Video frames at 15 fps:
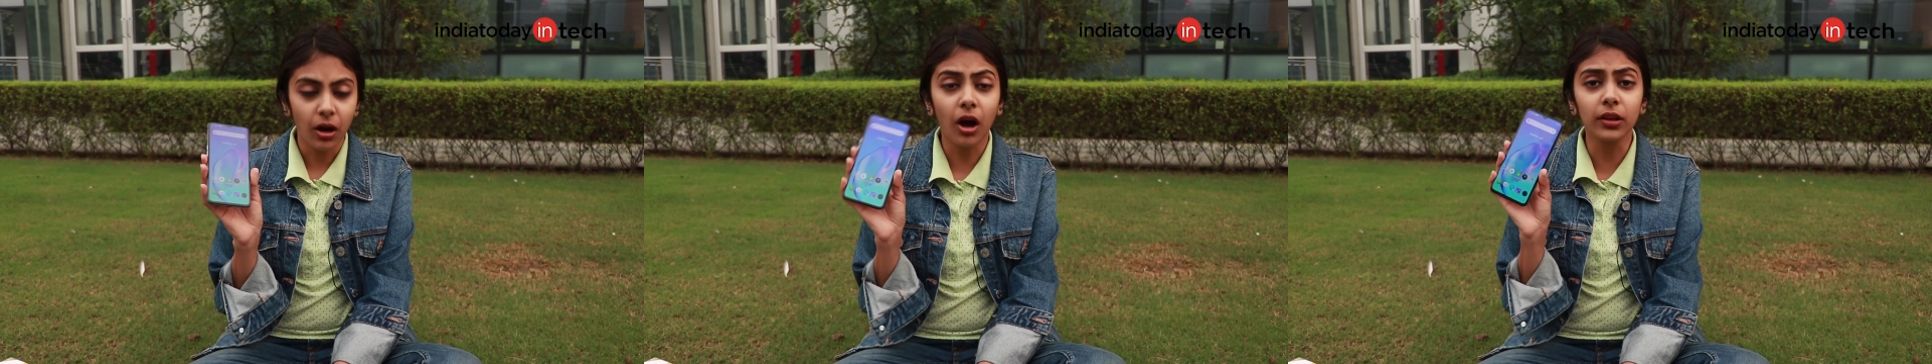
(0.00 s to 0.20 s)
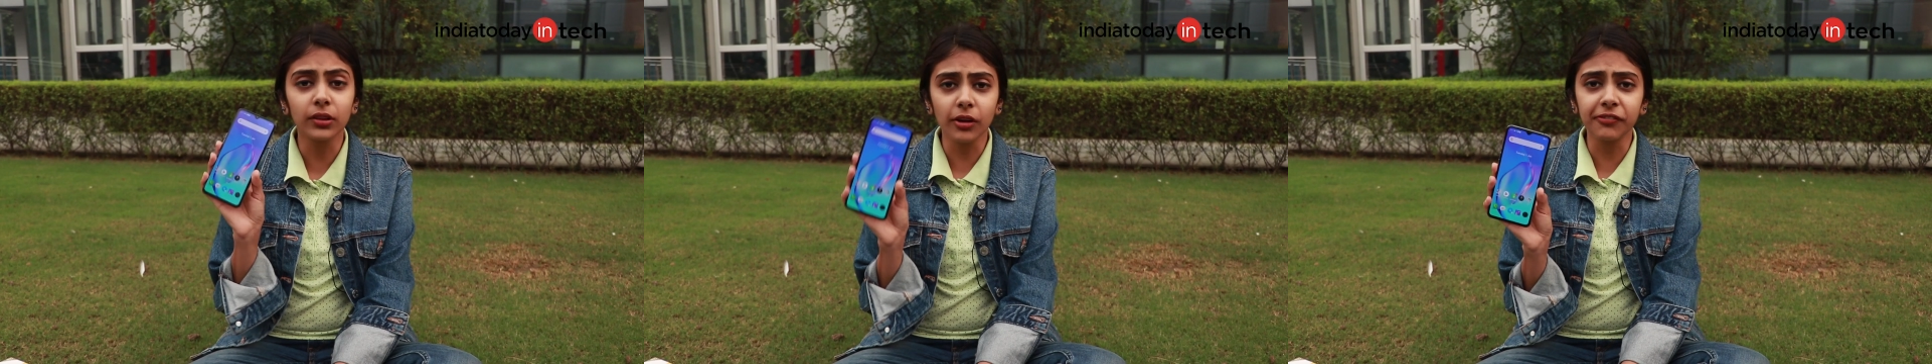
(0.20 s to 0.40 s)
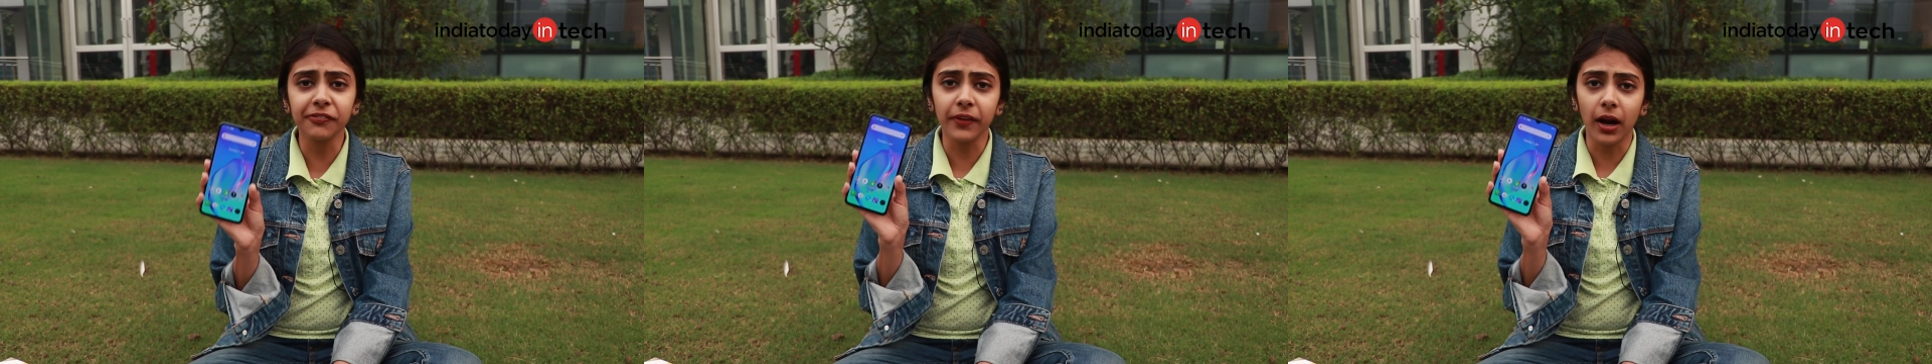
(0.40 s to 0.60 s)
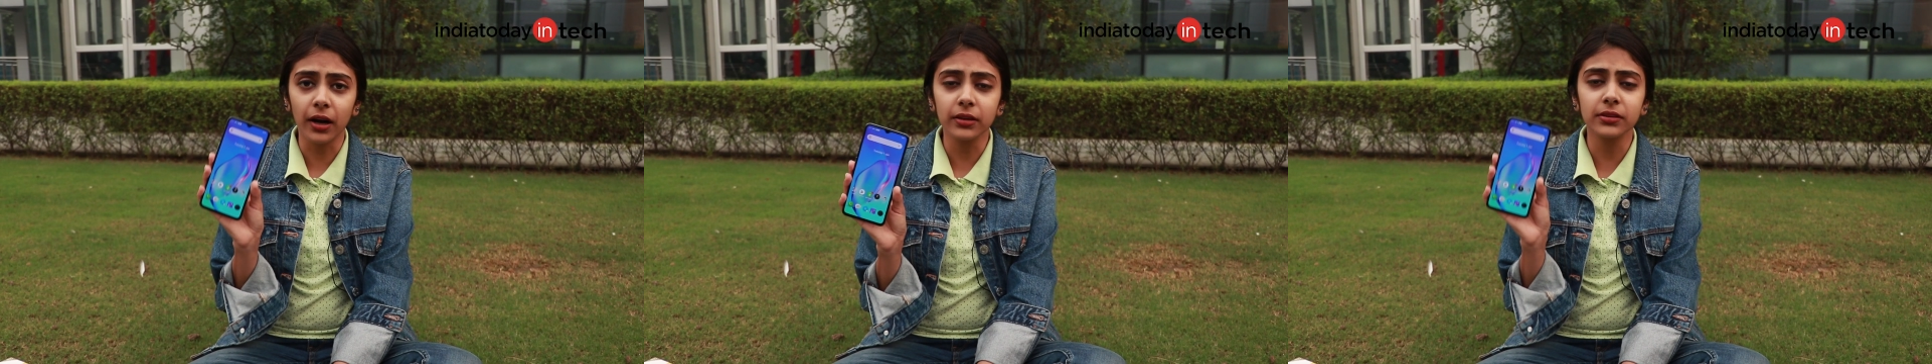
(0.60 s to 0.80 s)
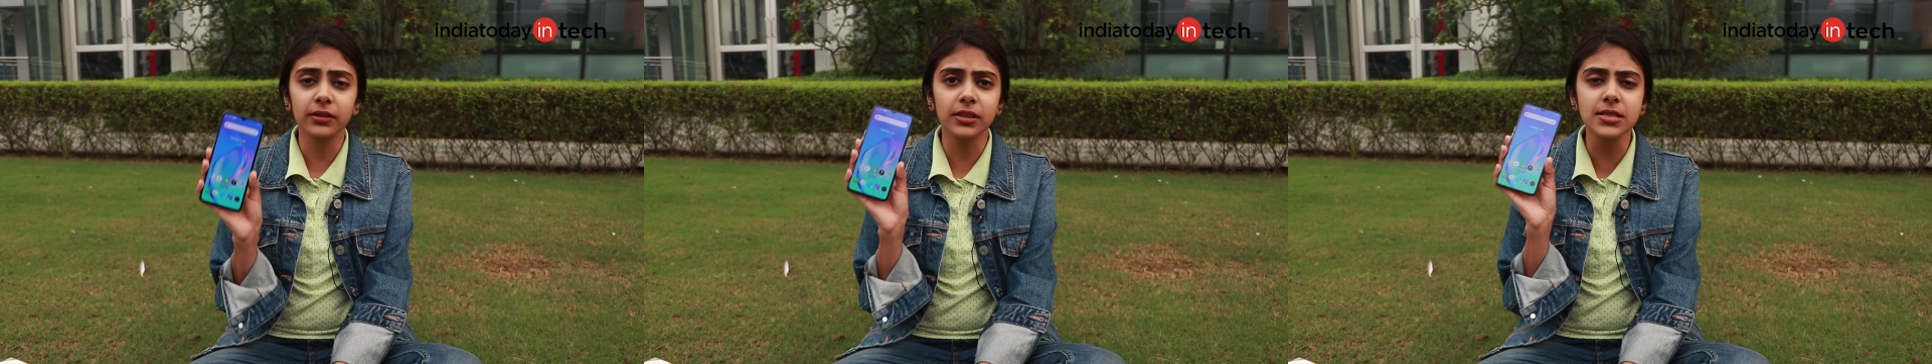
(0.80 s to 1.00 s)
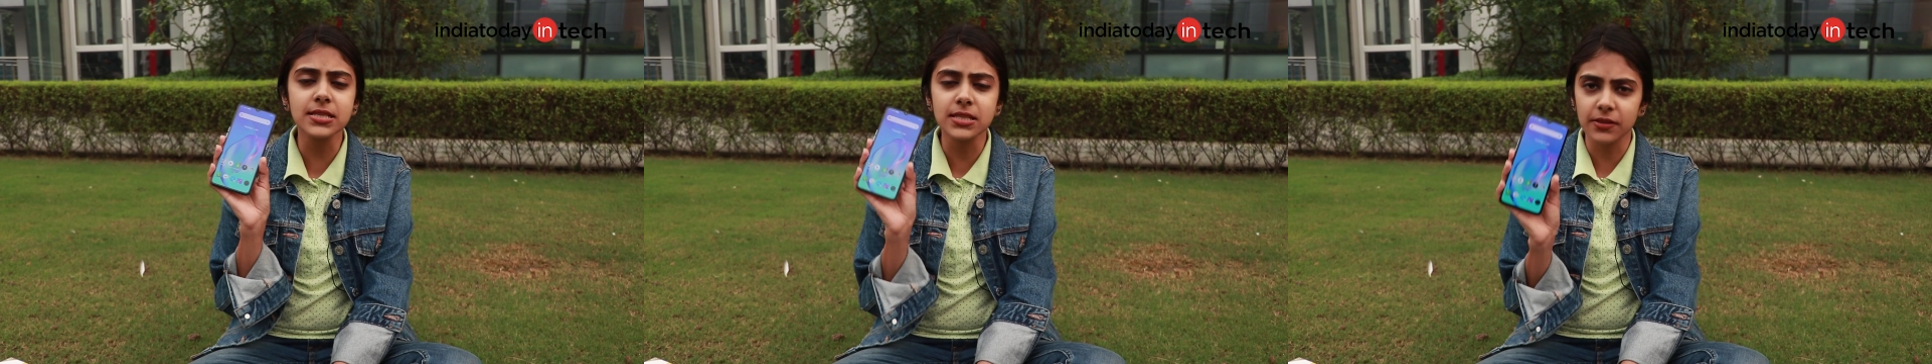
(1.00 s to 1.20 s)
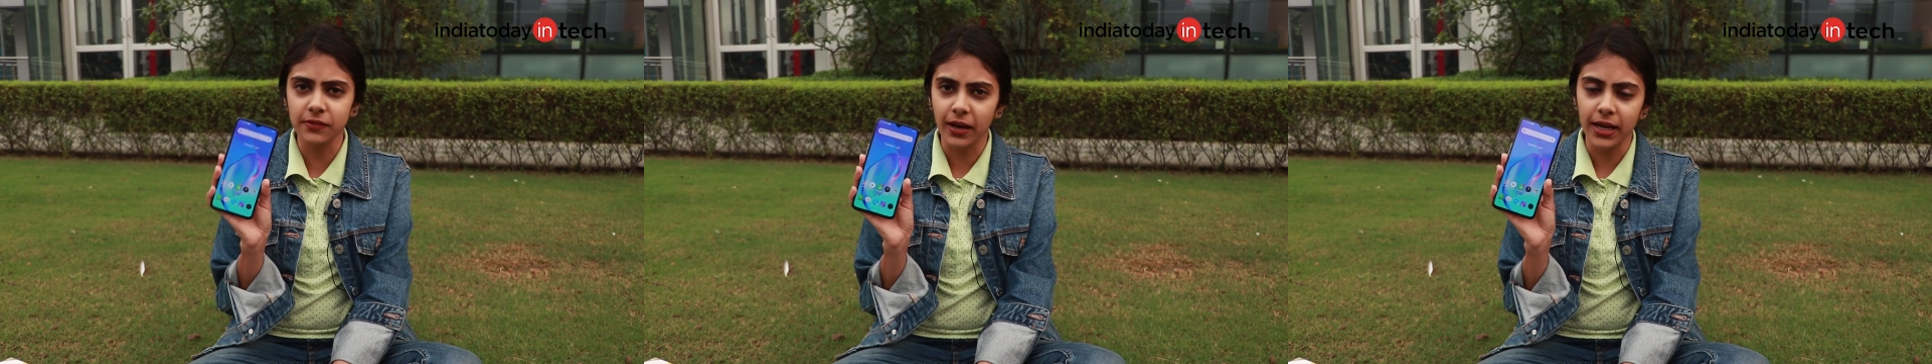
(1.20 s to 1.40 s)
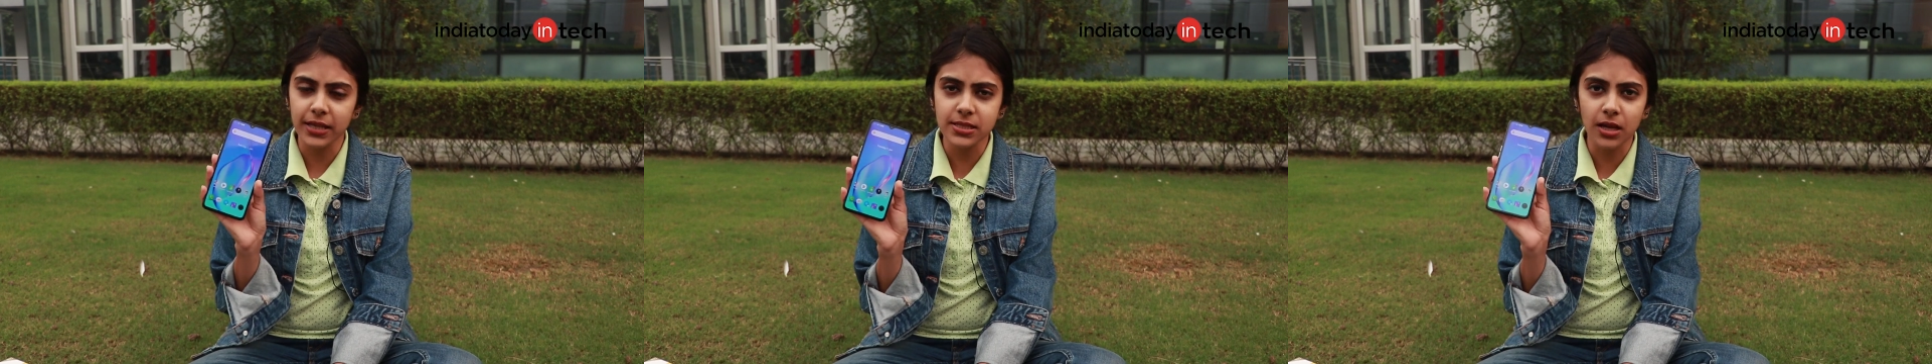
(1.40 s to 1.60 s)
On the front, this
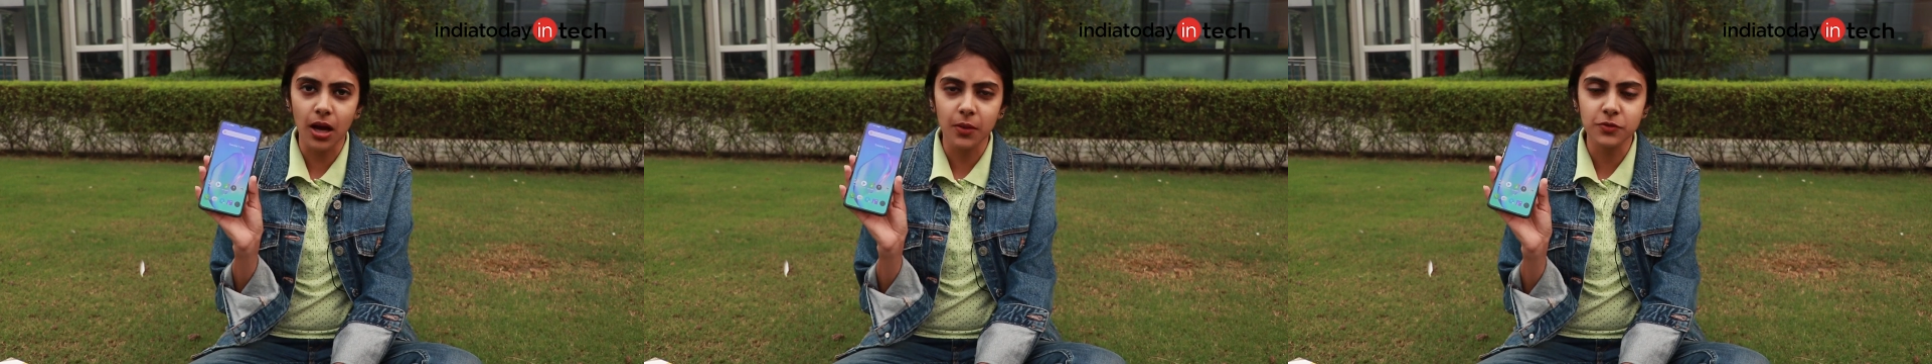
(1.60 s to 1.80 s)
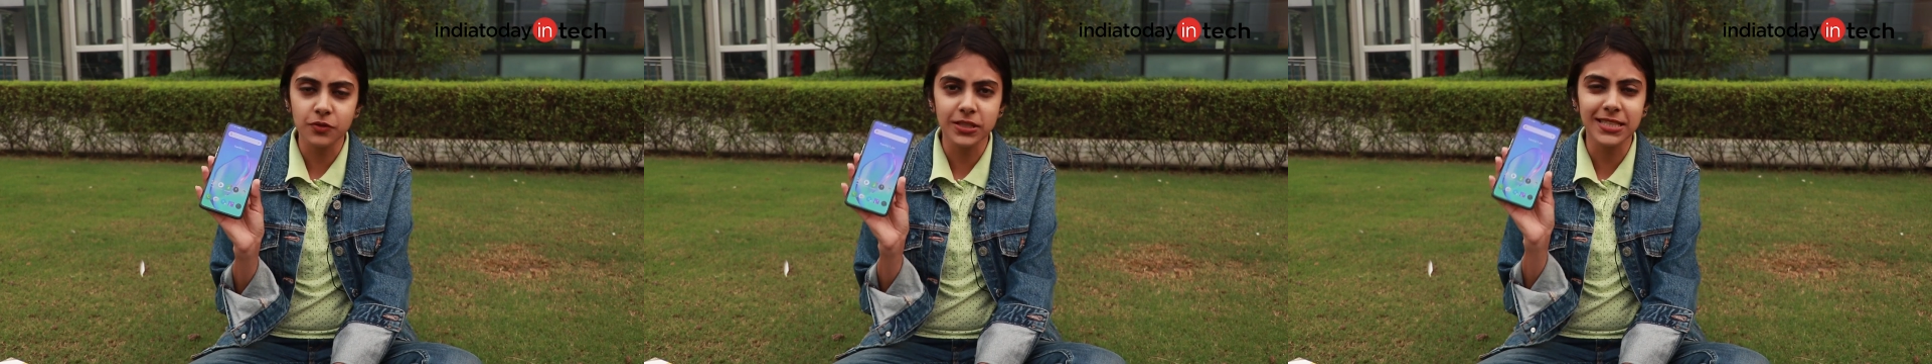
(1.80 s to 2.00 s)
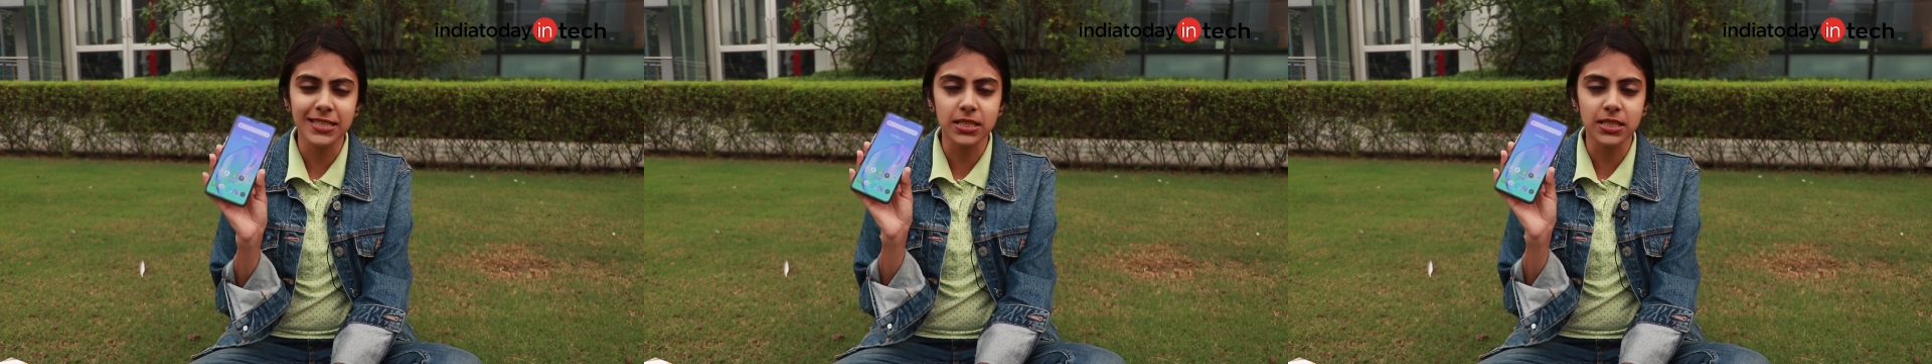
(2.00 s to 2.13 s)
device comes with